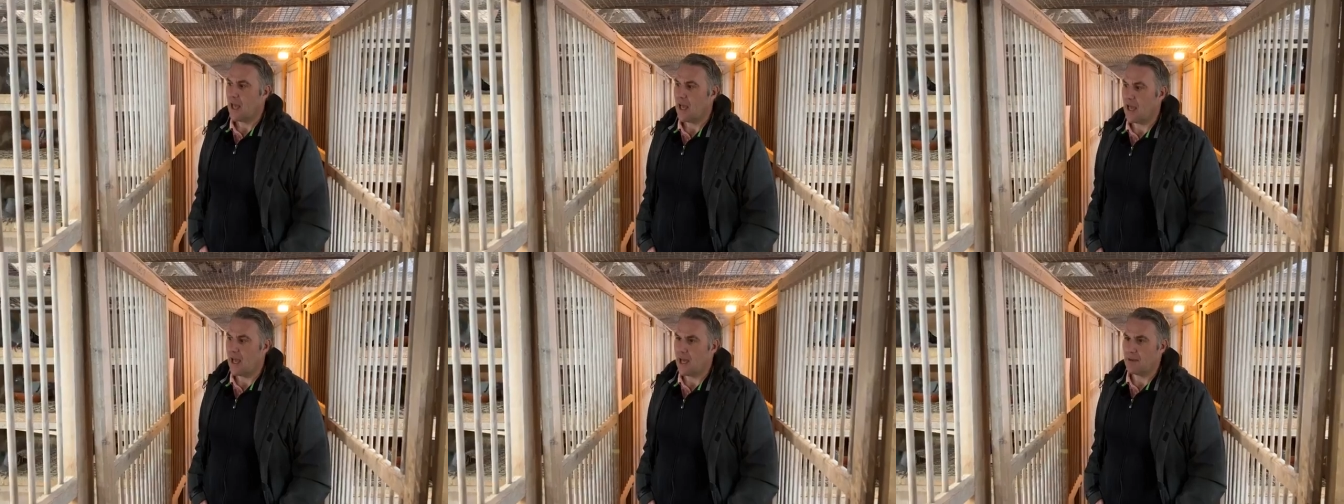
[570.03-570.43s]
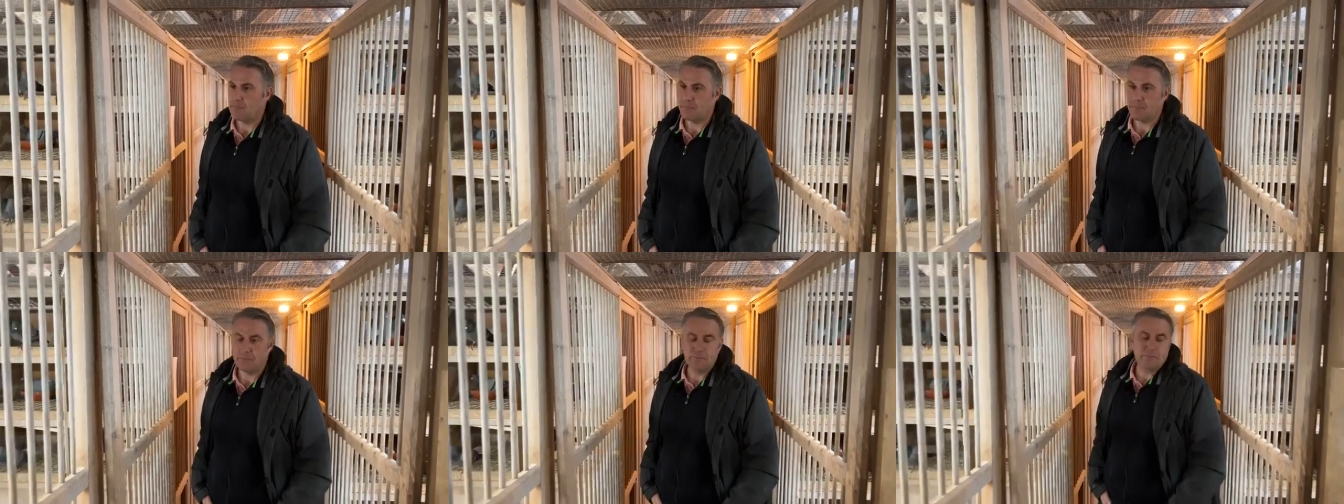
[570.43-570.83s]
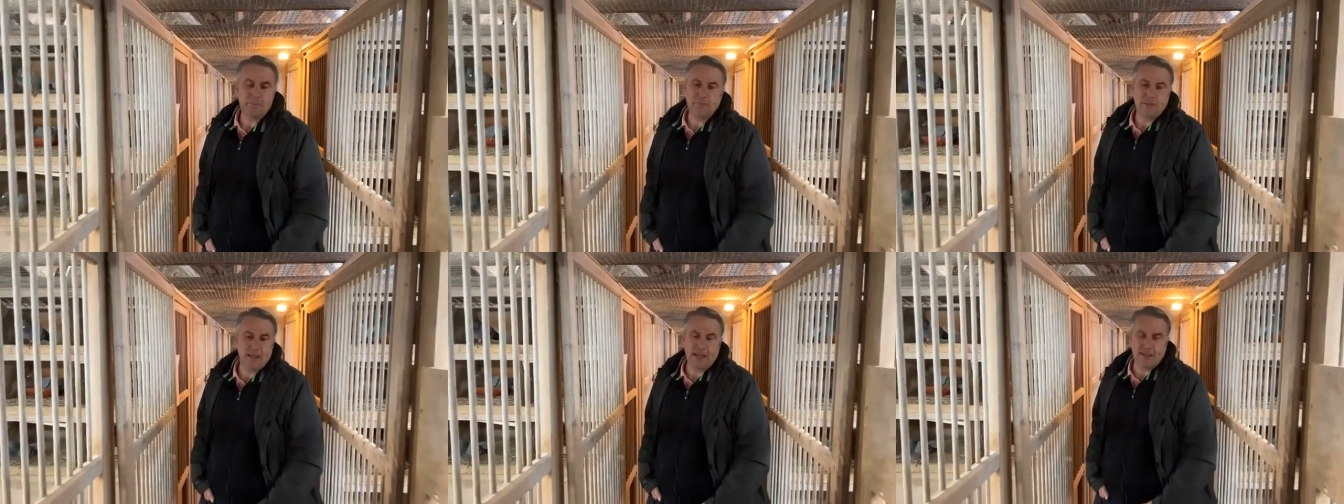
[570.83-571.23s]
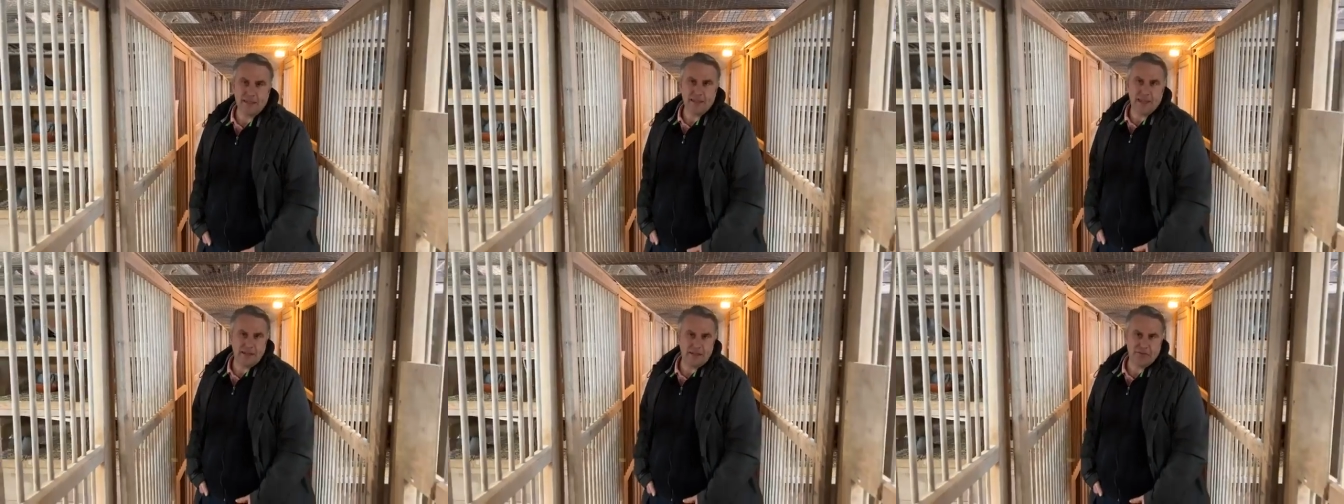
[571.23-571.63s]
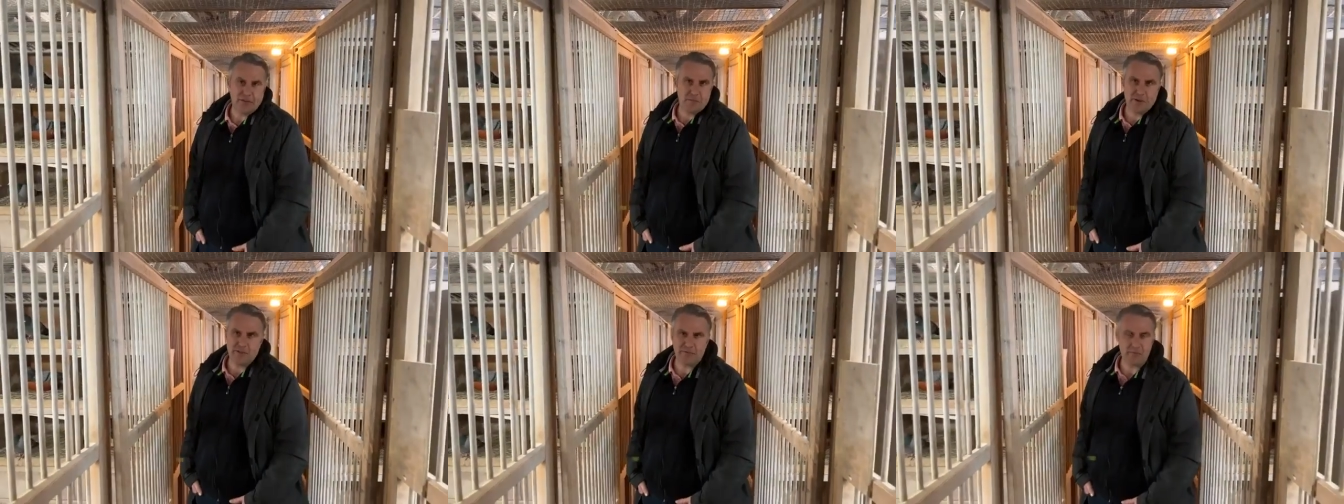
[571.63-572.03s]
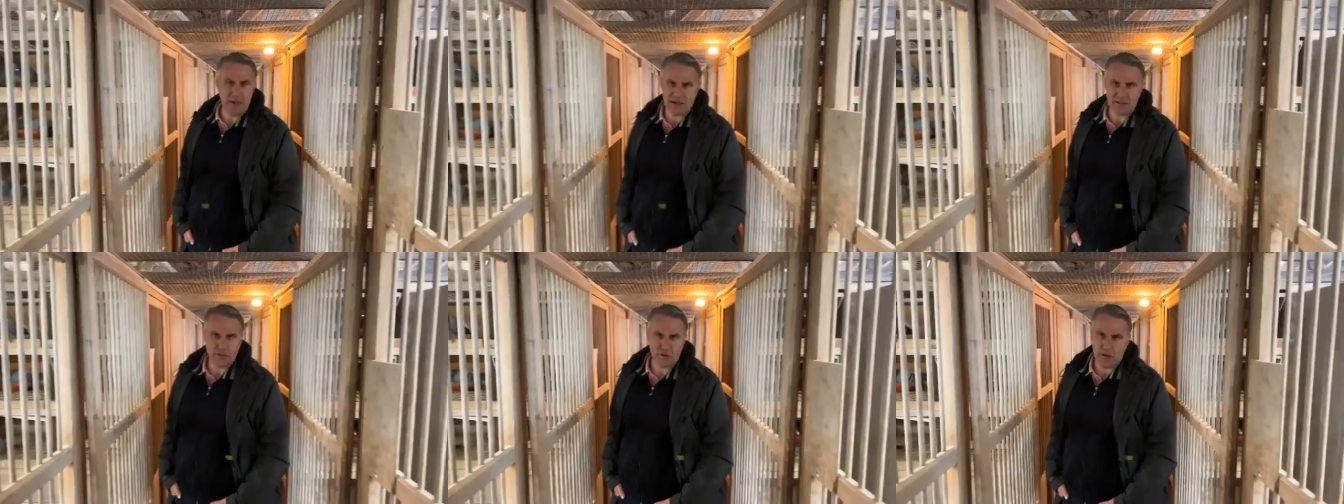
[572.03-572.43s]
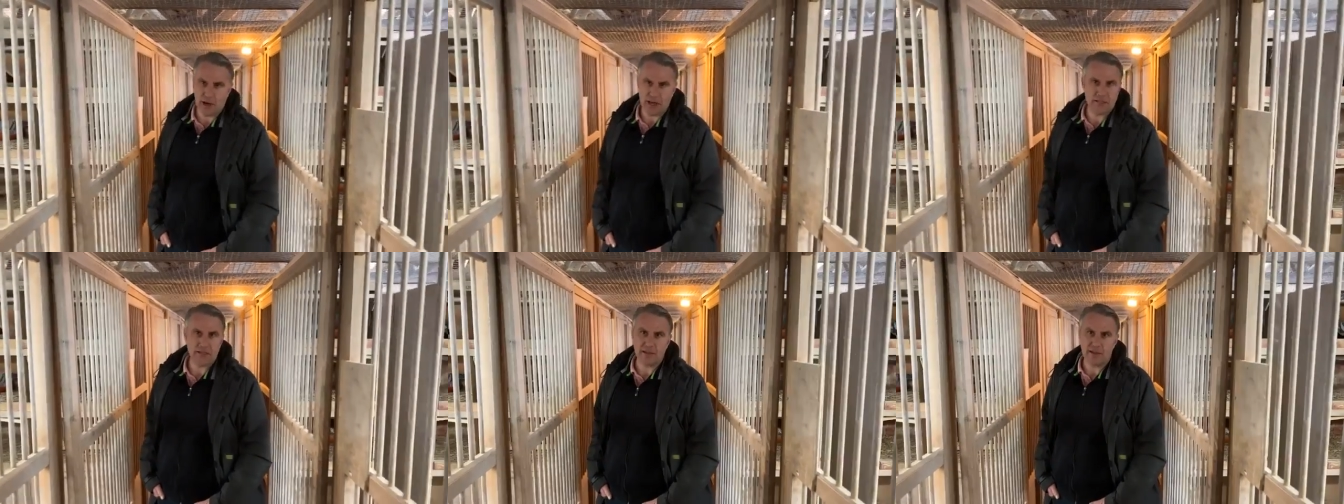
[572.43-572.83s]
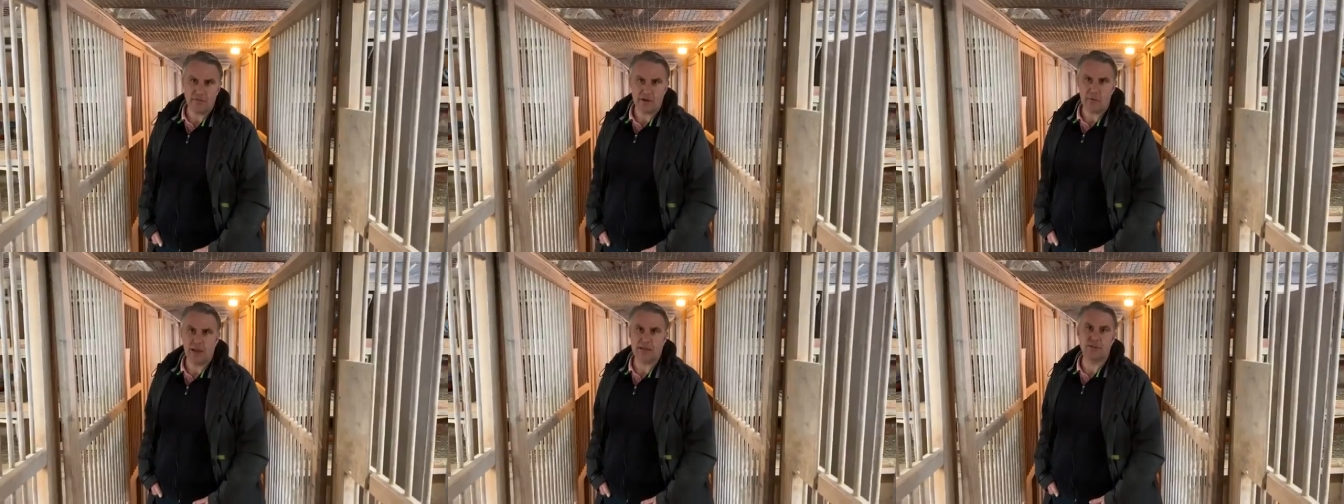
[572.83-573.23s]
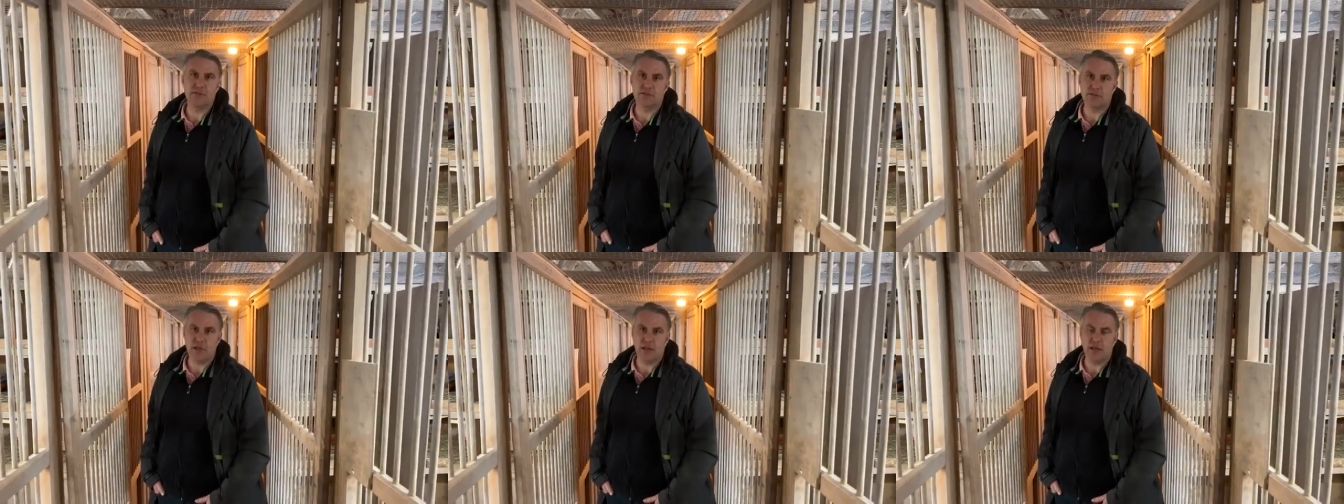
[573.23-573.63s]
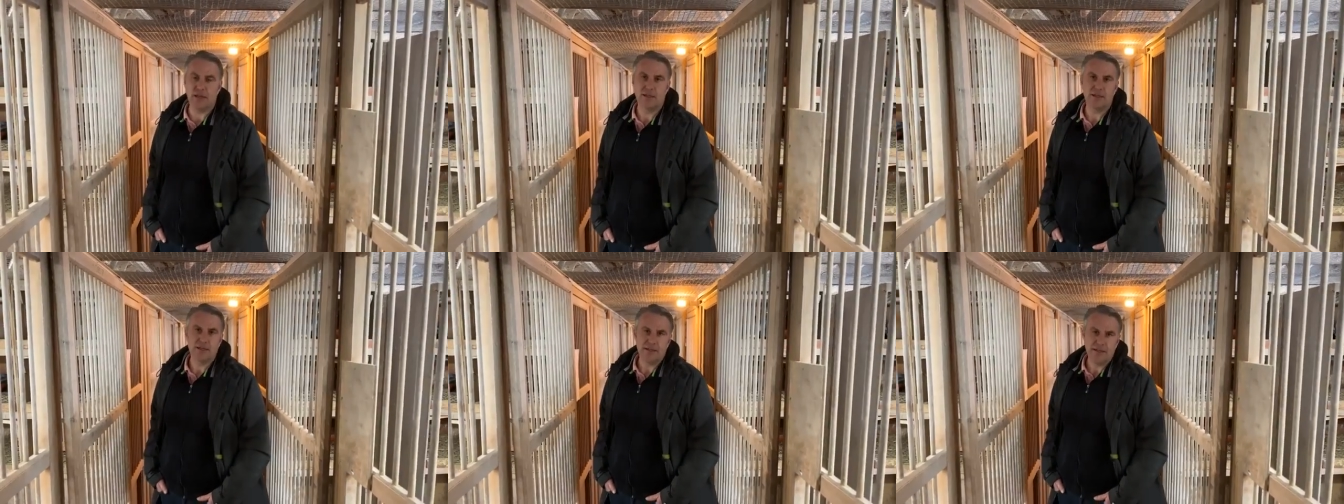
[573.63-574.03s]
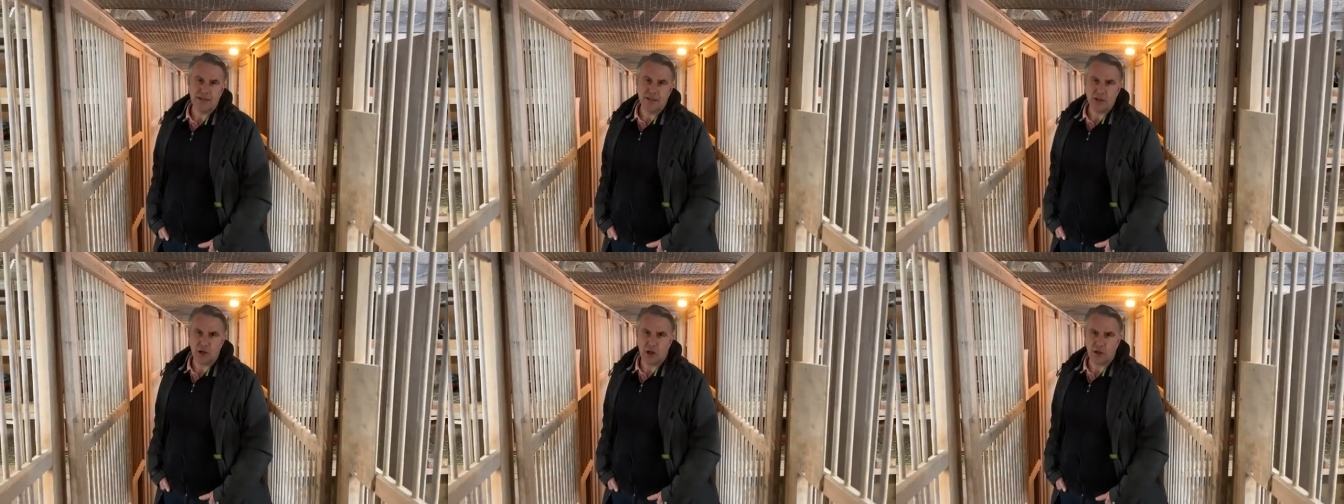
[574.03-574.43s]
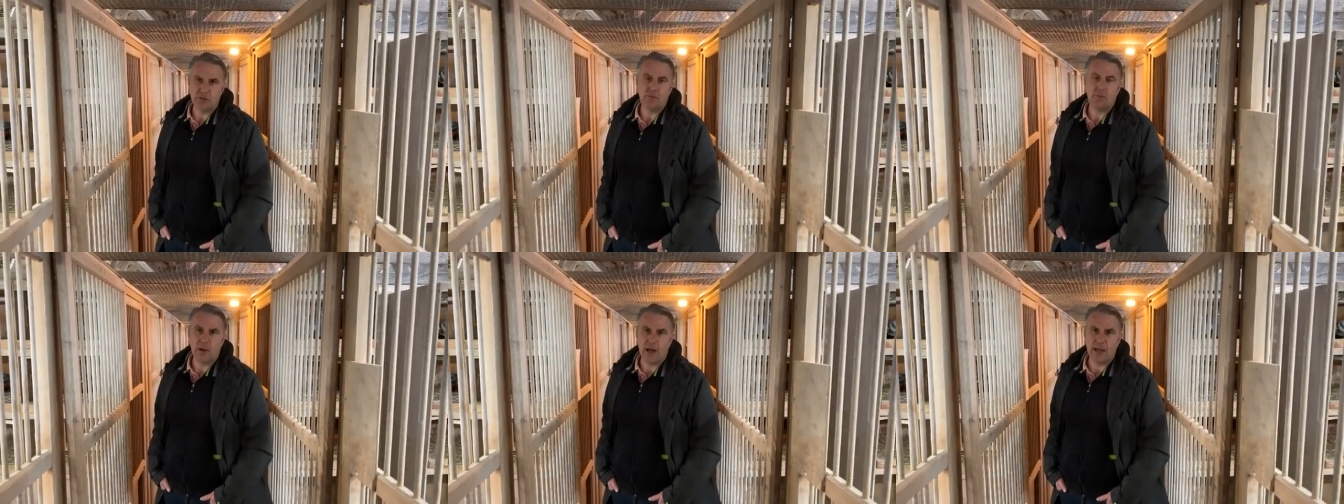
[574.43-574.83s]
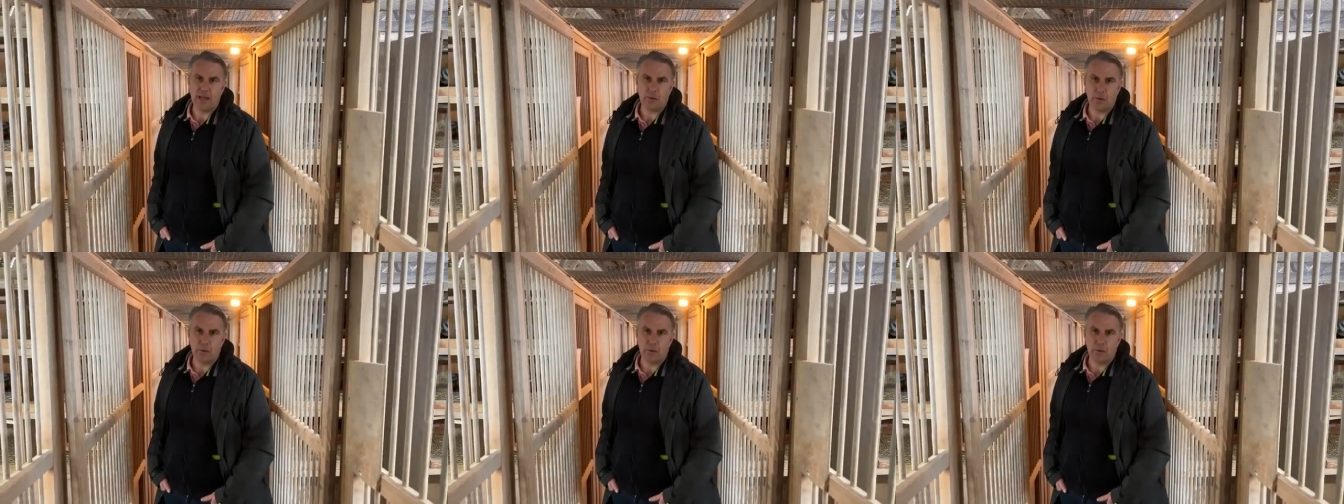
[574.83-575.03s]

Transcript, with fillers: Um, none, none of them have made the grade. Everyone's uh, gone by